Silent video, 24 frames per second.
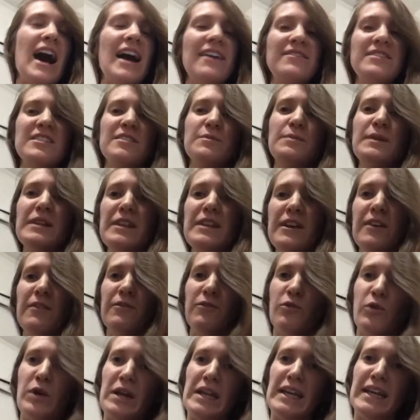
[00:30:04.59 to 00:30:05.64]
I've just been
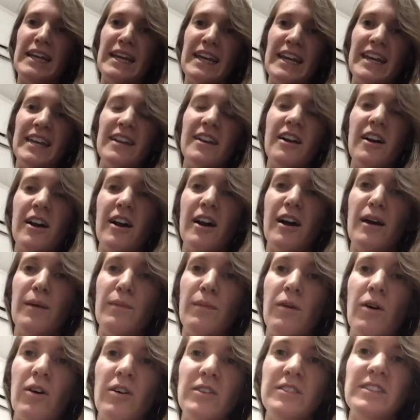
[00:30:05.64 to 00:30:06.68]
avoiding it um,
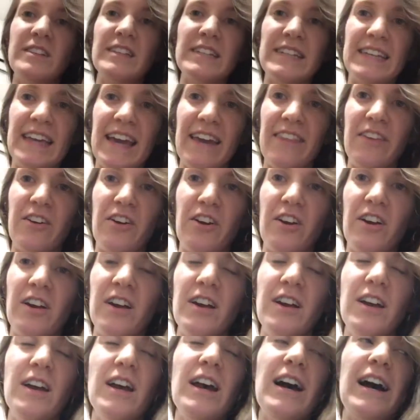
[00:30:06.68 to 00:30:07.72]
altogether.
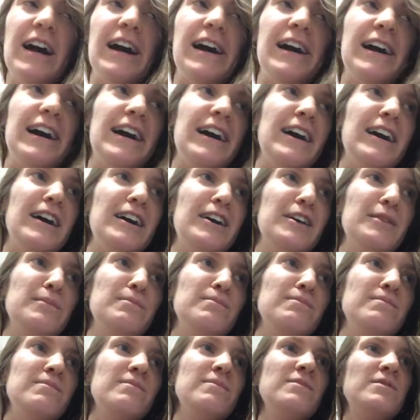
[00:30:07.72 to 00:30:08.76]

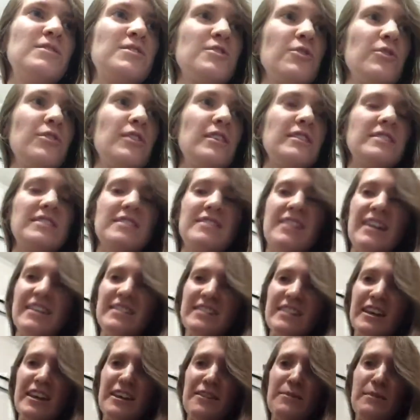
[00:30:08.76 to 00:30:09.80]
Um, so that's, that's
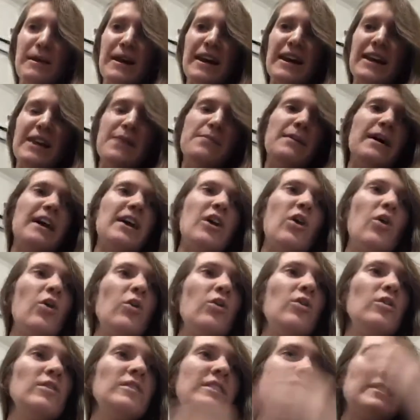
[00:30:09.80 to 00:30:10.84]
kind of my, my
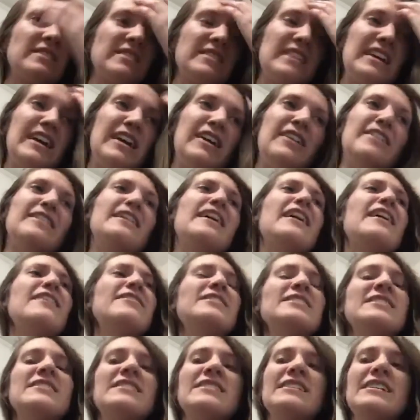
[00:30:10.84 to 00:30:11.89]
whole list there. And then
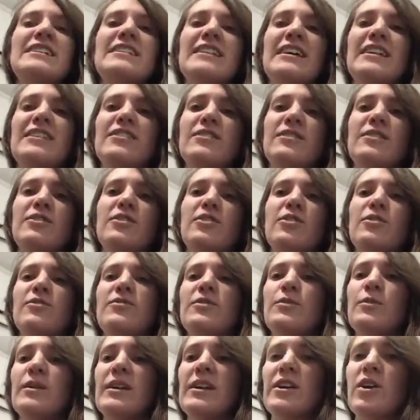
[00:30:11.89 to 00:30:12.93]
obviously then, you know, if
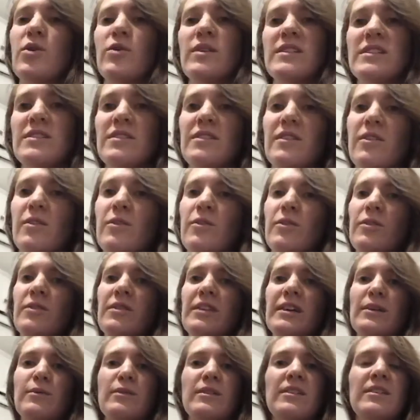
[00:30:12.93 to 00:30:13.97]
you want to go into the whole
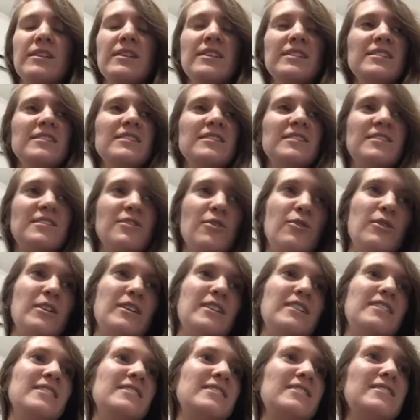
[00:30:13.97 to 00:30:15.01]
thing with
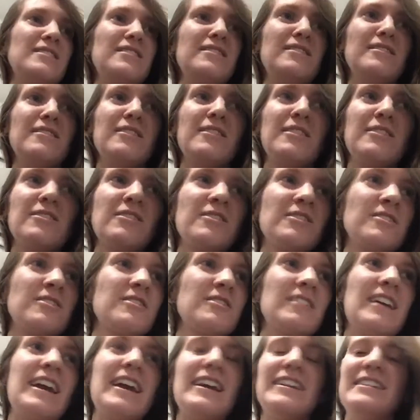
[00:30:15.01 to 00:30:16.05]
sodas and
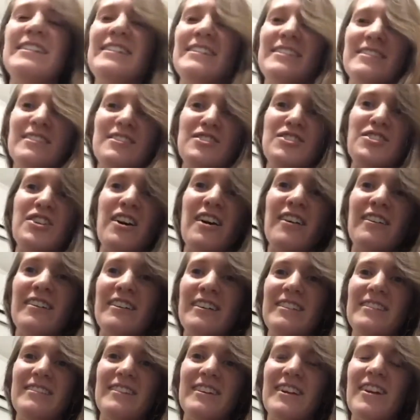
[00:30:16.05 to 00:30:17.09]
candies and
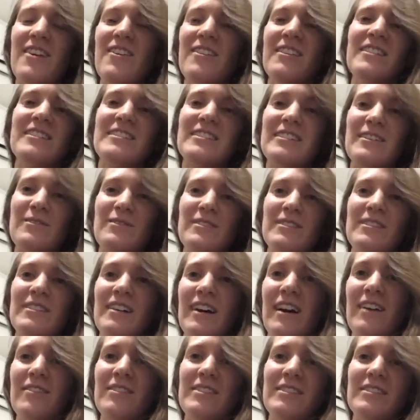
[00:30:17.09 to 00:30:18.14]
chocolate and like all this stuff is
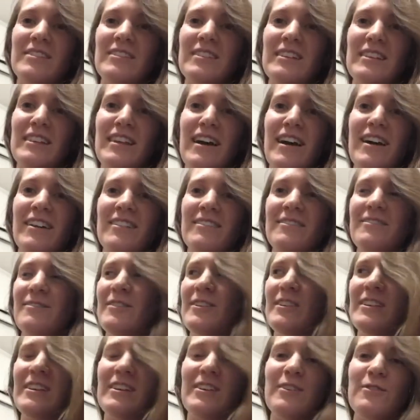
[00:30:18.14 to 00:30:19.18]
obviously not
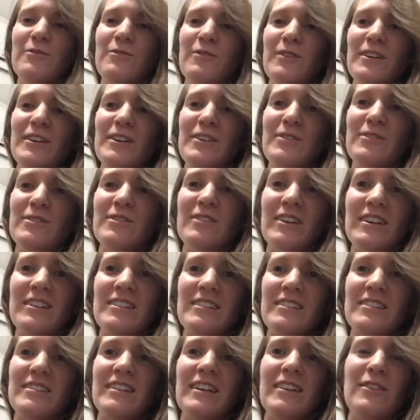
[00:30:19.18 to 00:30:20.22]
really good for you. So I
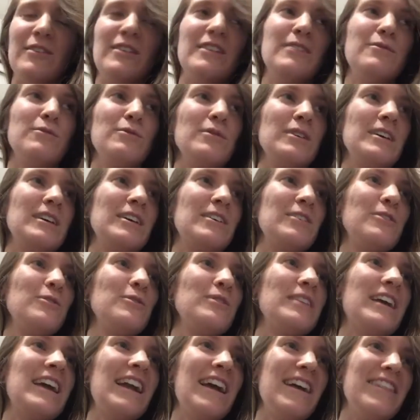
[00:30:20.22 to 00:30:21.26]
just, I don't even really
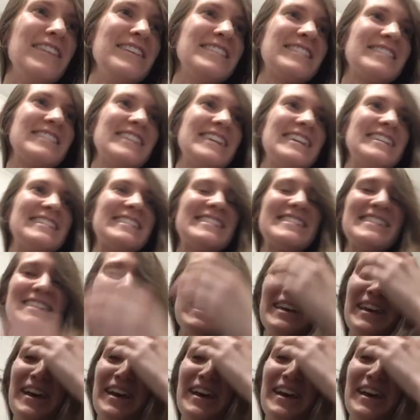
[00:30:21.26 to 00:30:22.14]
include that on this list.